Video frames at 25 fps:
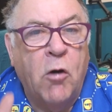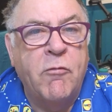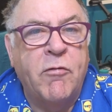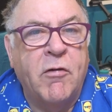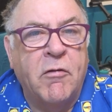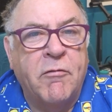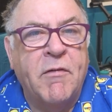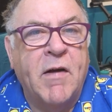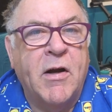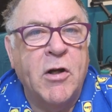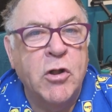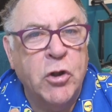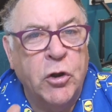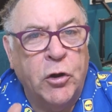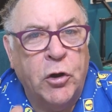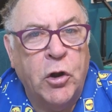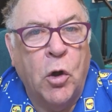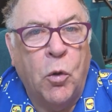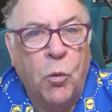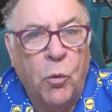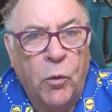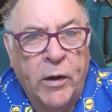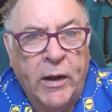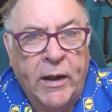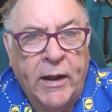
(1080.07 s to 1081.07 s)
I know for a fact you
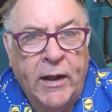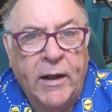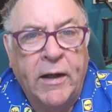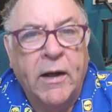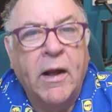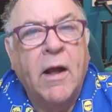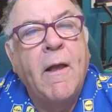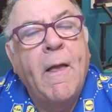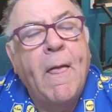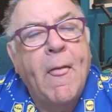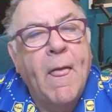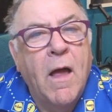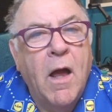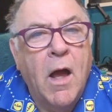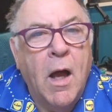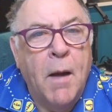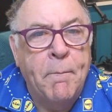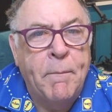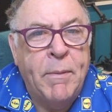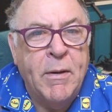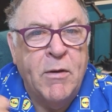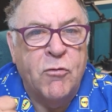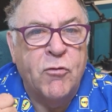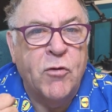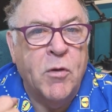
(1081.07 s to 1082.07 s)
don't need
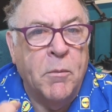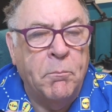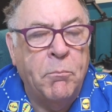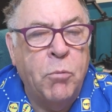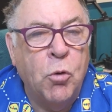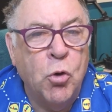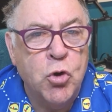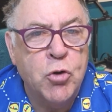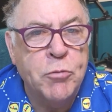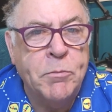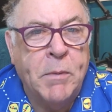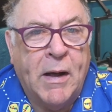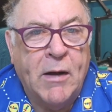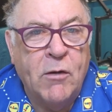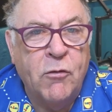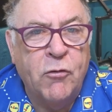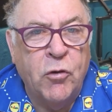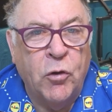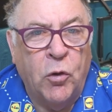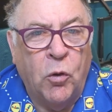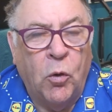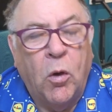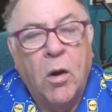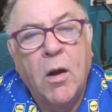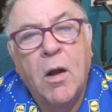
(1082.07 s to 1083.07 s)
a piston pushback
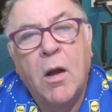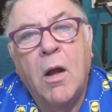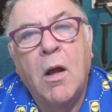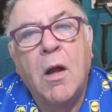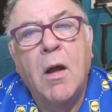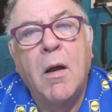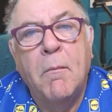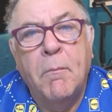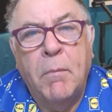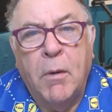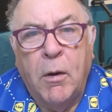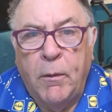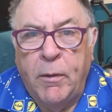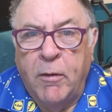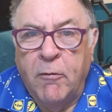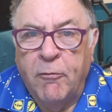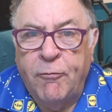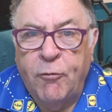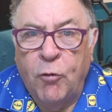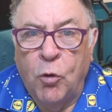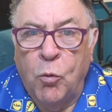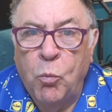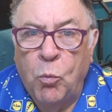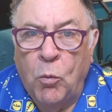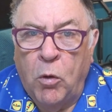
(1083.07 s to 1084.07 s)
tool. But the
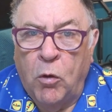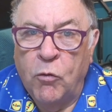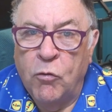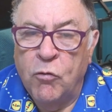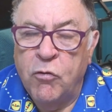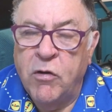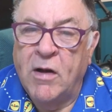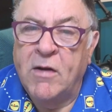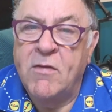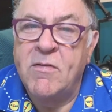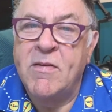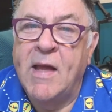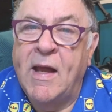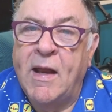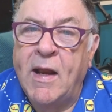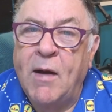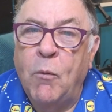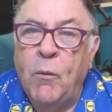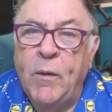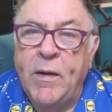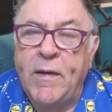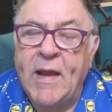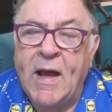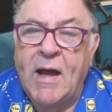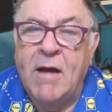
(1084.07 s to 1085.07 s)
front ones, like I say,
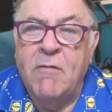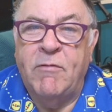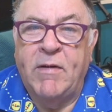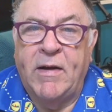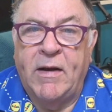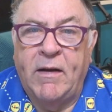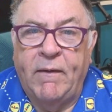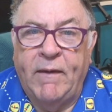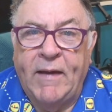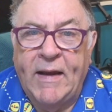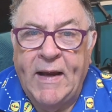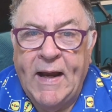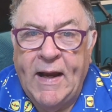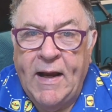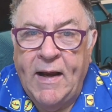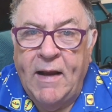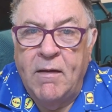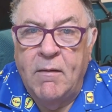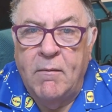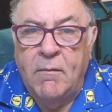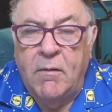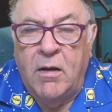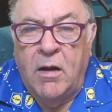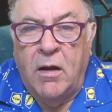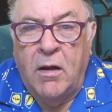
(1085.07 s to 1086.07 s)
with having the
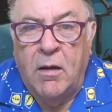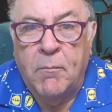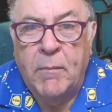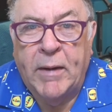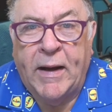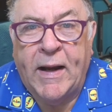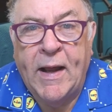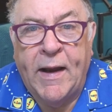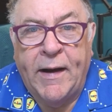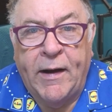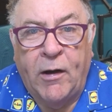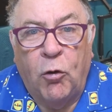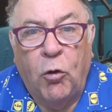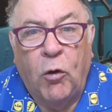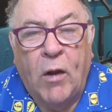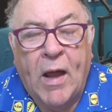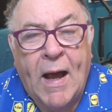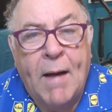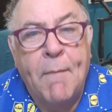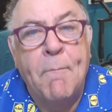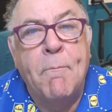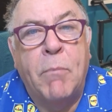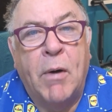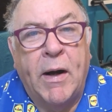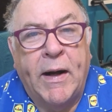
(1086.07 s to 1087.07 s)
mechanical
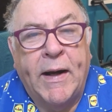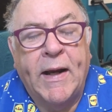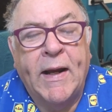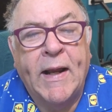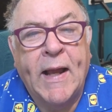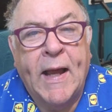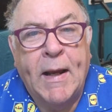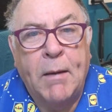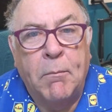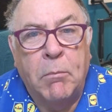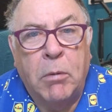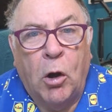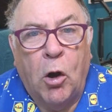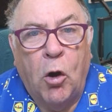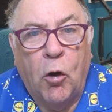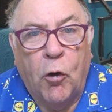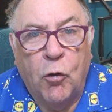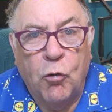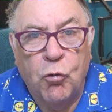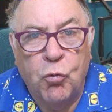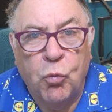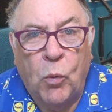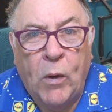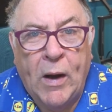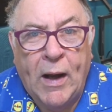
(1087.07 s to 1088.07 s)
handbrake cable
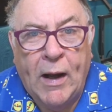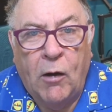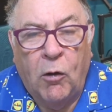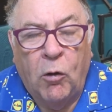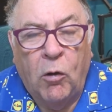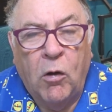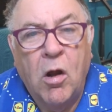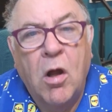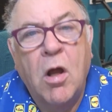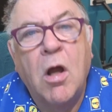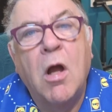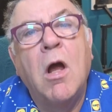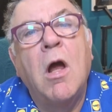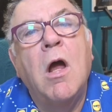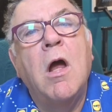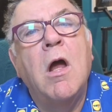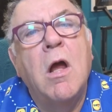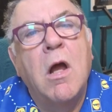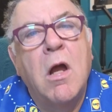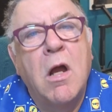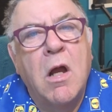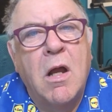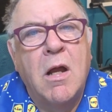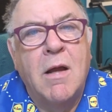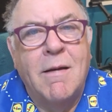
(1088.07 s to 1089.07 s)
on as well,
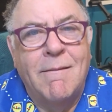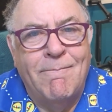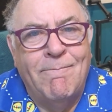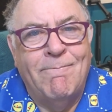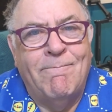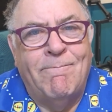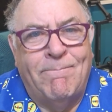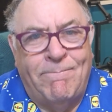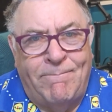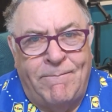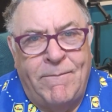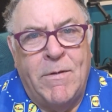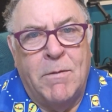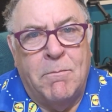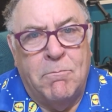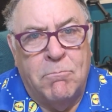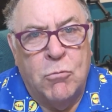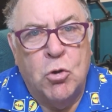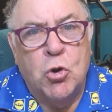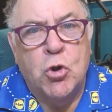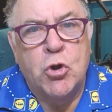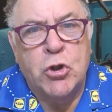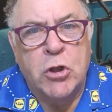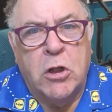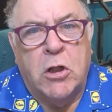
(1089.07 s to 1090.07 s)
they're
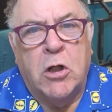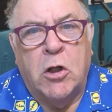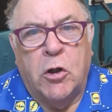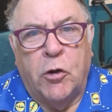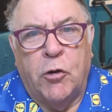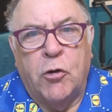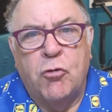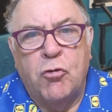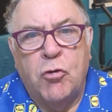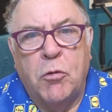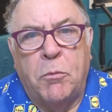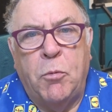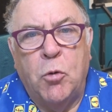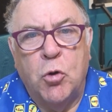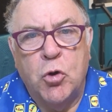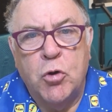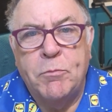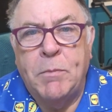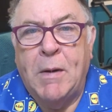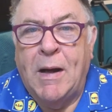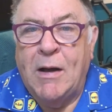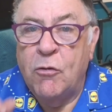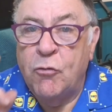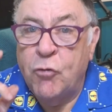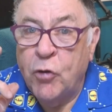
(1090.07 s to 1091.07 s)
much harder to
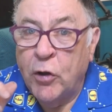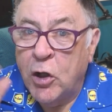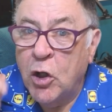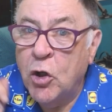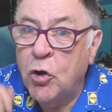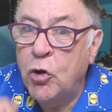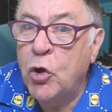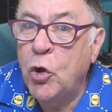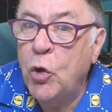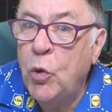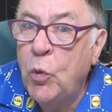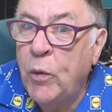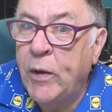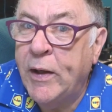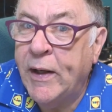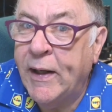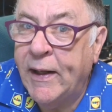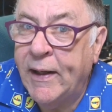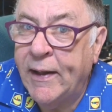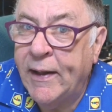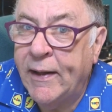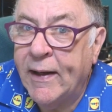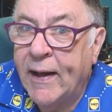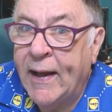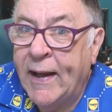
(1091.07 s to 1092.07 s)
push back. So you do
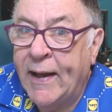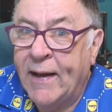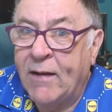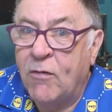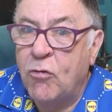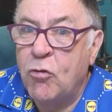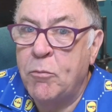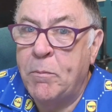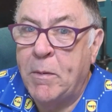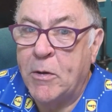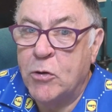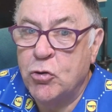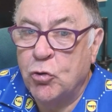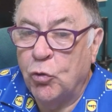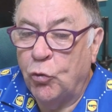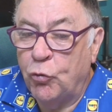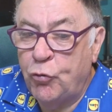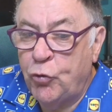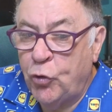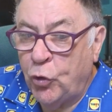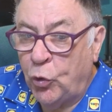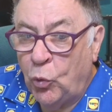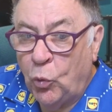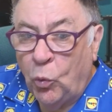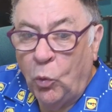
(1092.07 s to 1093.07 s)
need a special
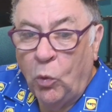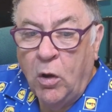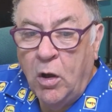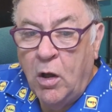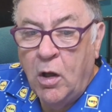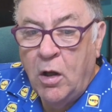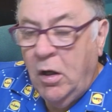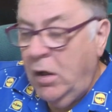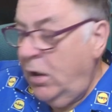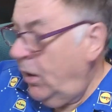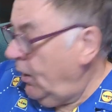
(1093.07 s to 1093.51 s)
tool.